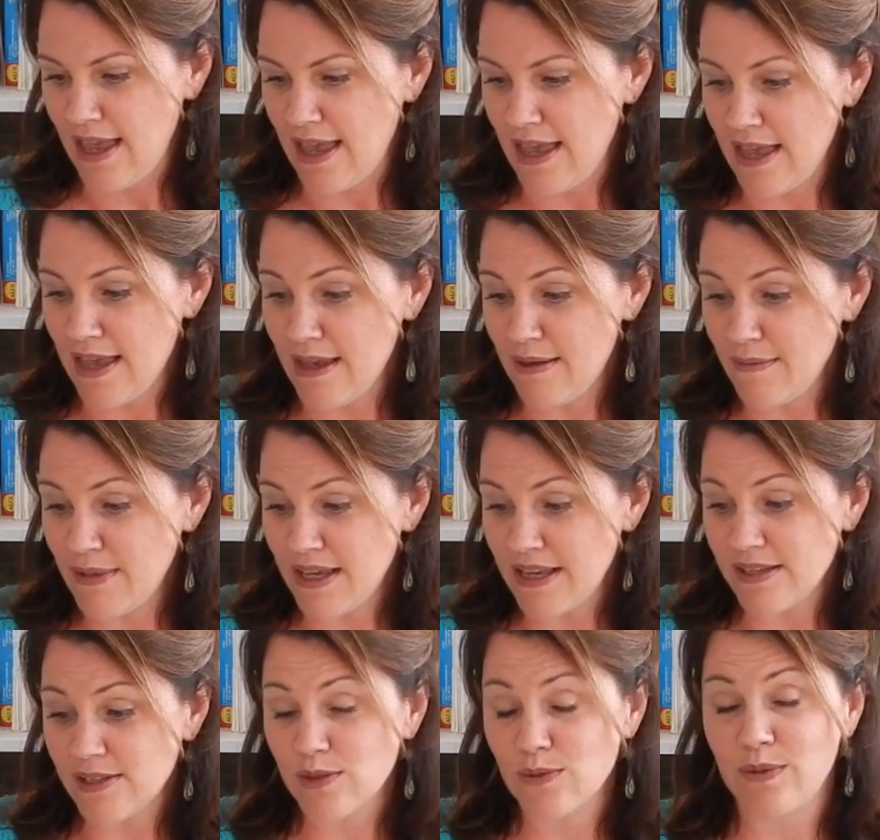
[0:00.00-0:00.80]
M
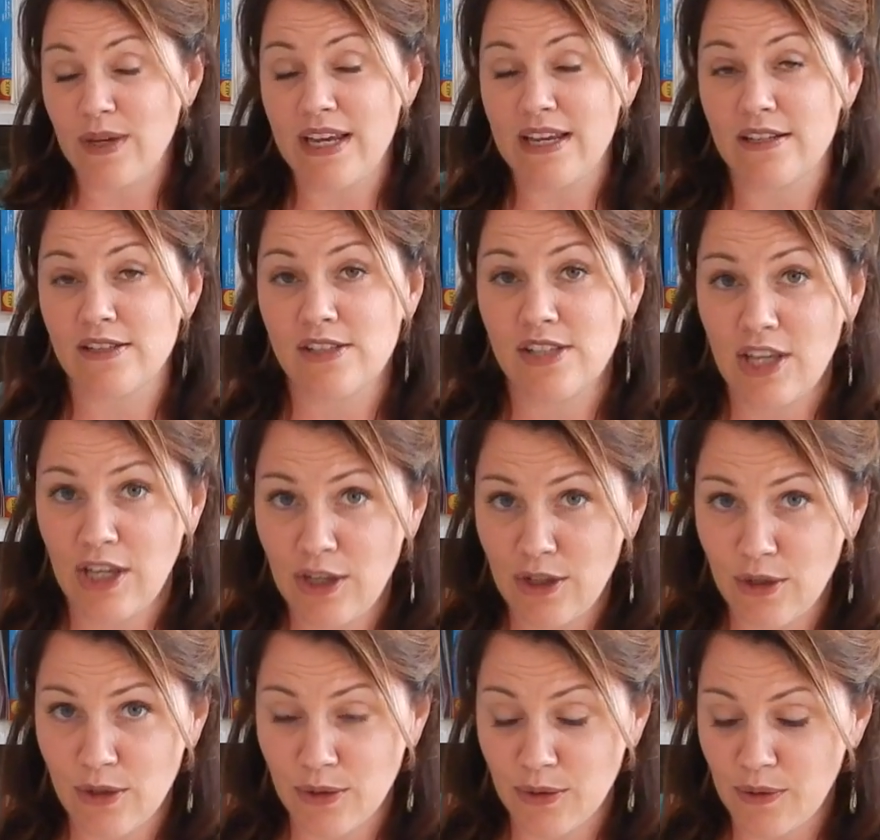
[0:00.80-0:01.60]
is week
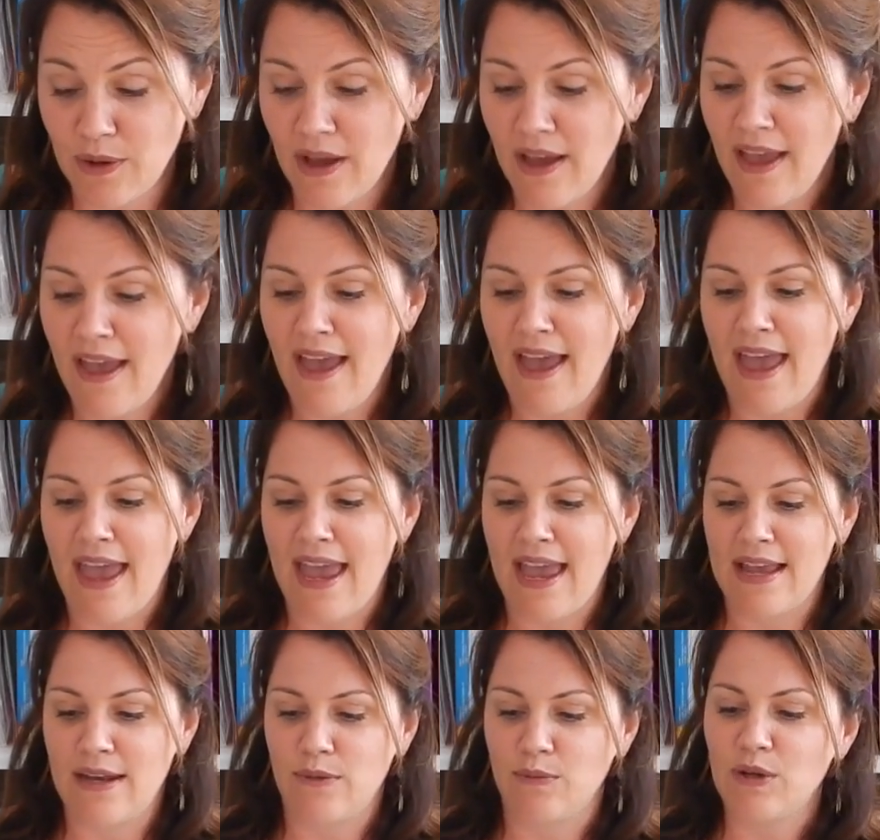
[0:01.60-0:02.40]
2,
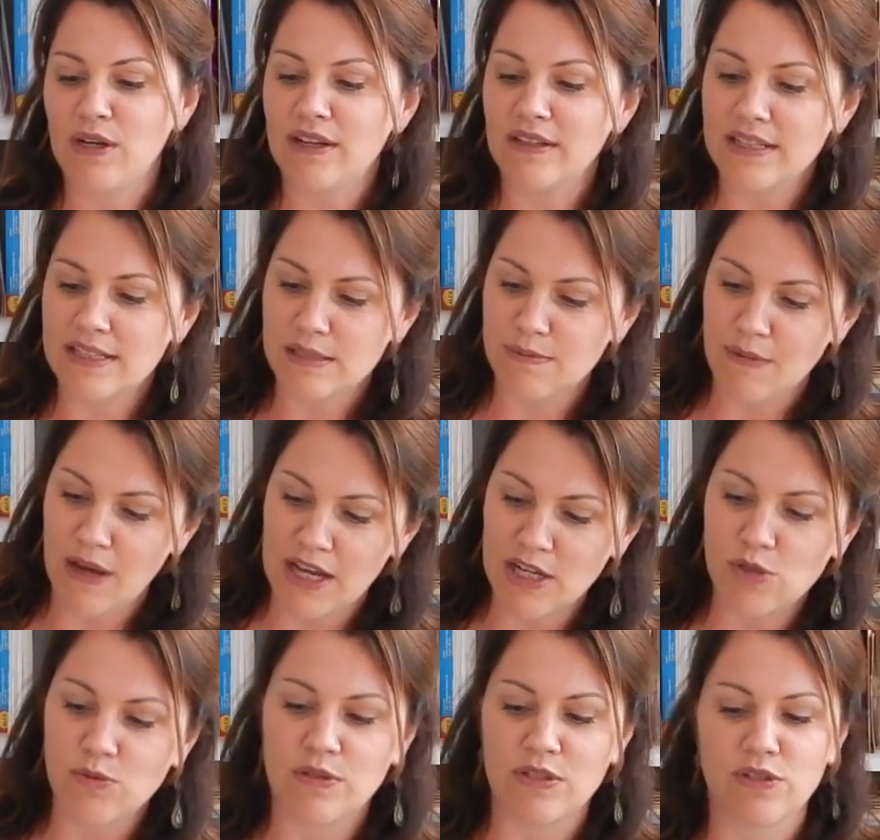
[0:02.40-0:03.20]
and well, it's
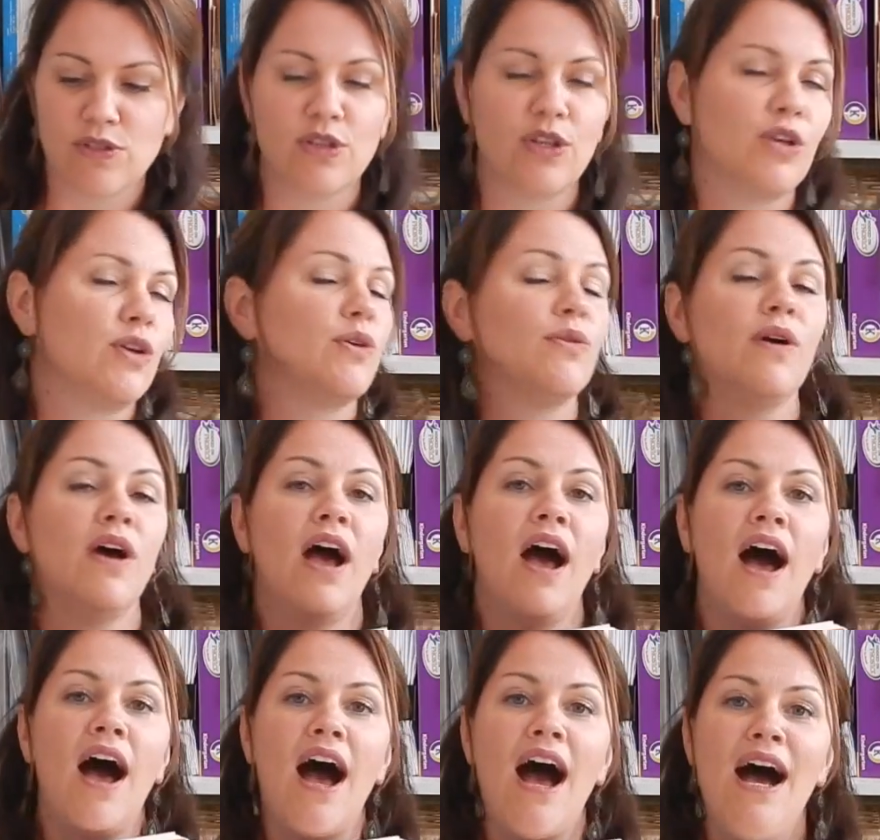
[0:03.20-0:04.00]
module 2,
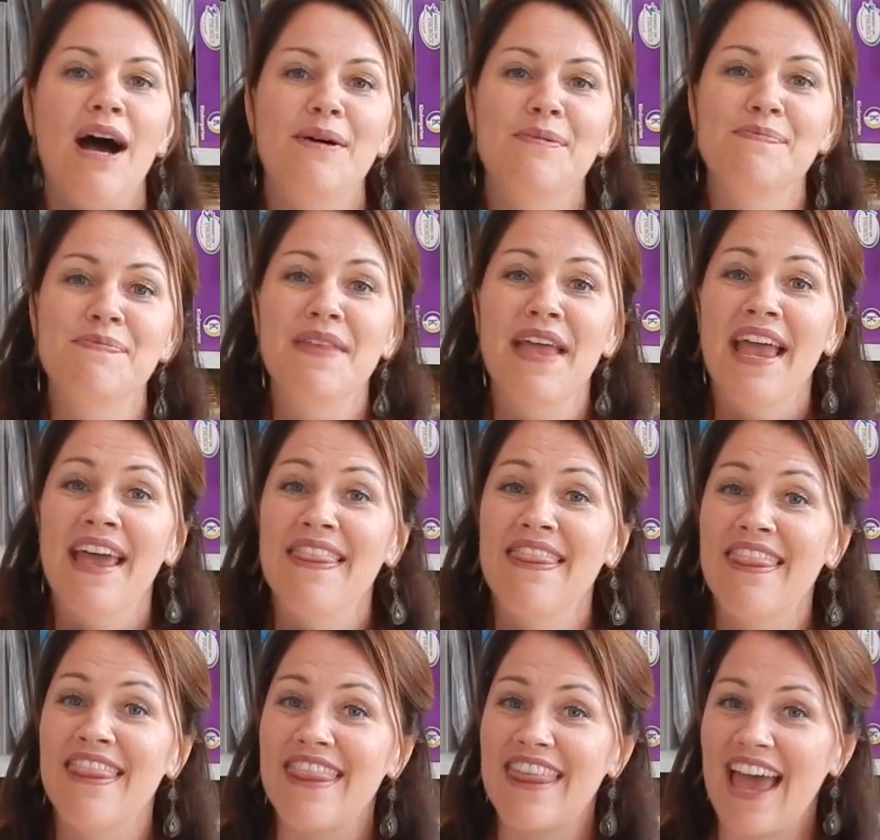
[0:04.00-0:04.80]

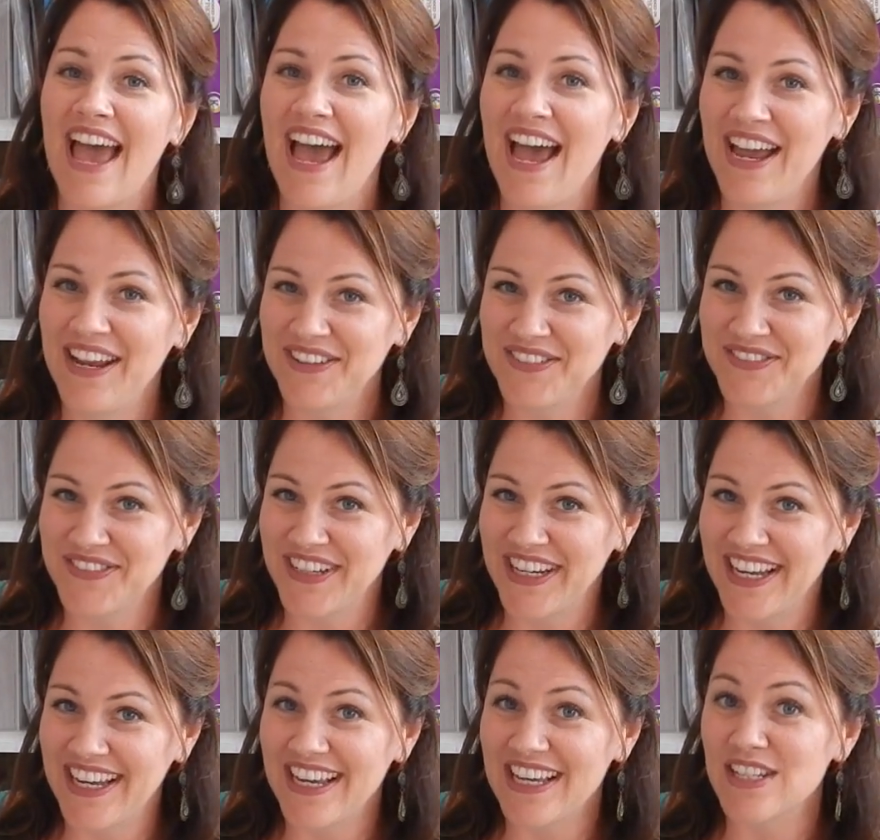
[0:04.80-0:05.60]
and that
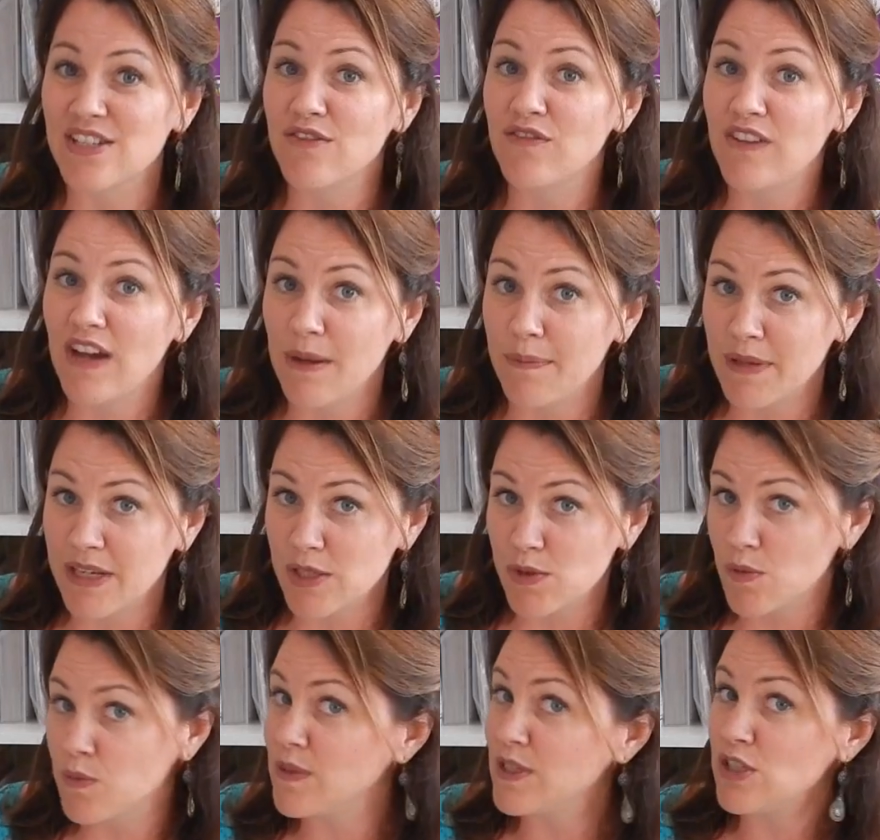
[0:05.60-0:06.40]
week is fun
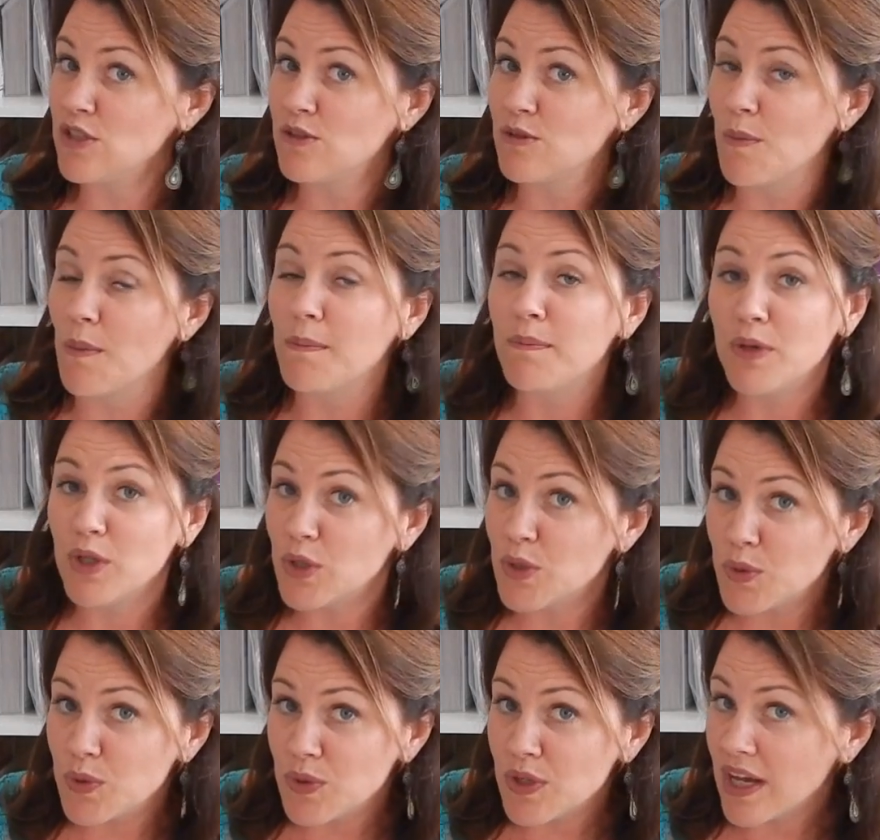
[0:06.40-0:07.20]
because when we do
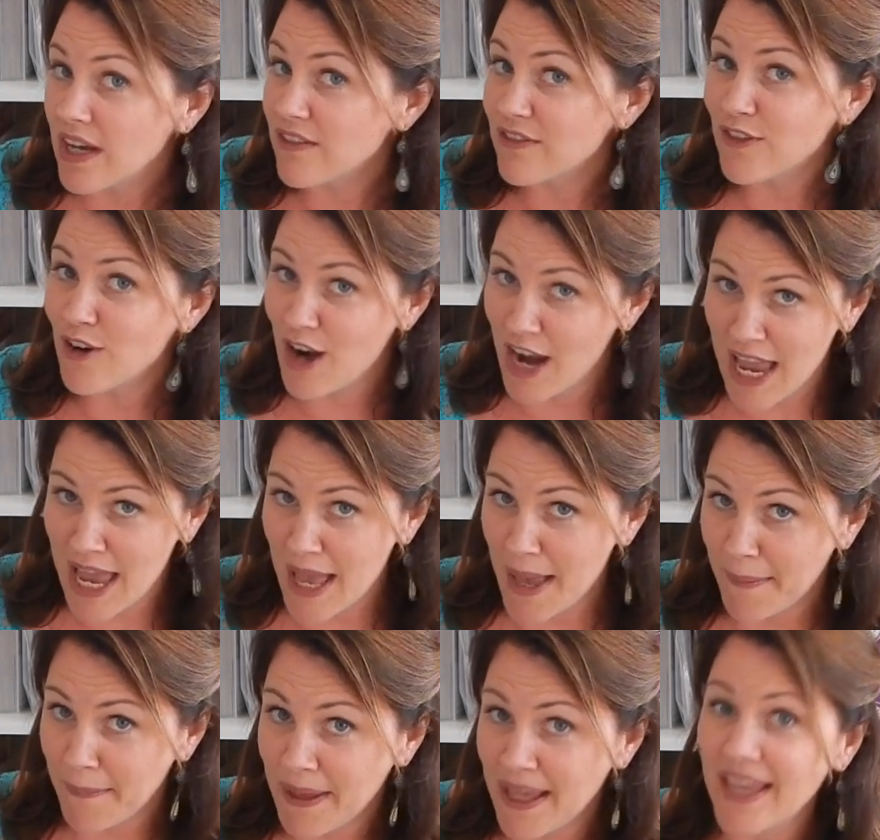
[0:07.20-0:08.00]
moon for
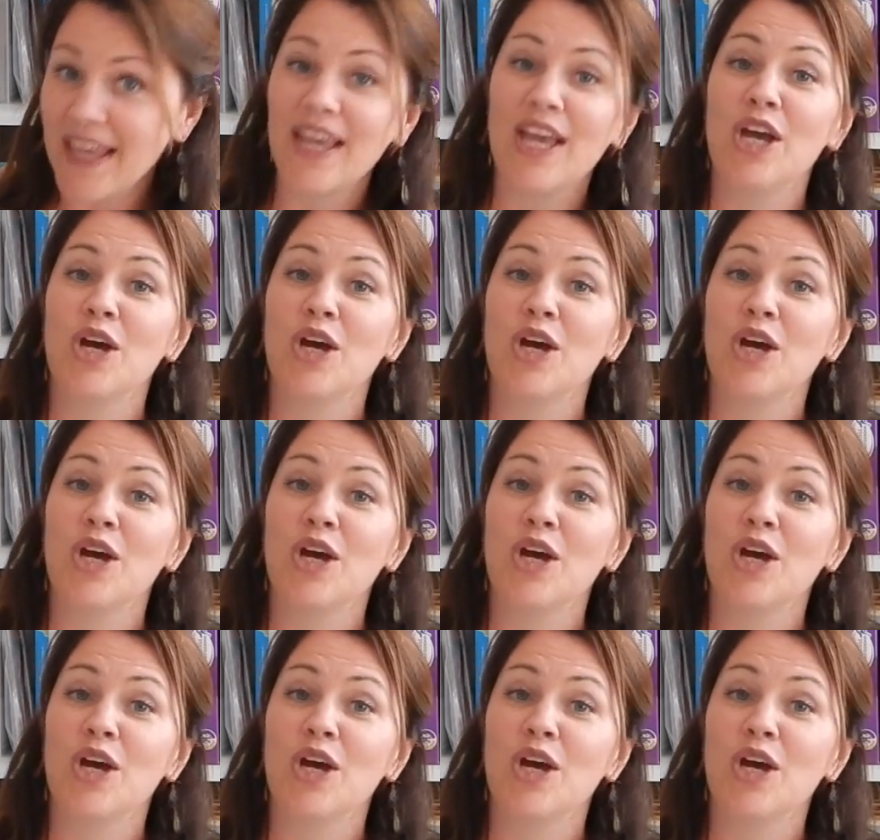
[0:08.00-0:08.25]
M,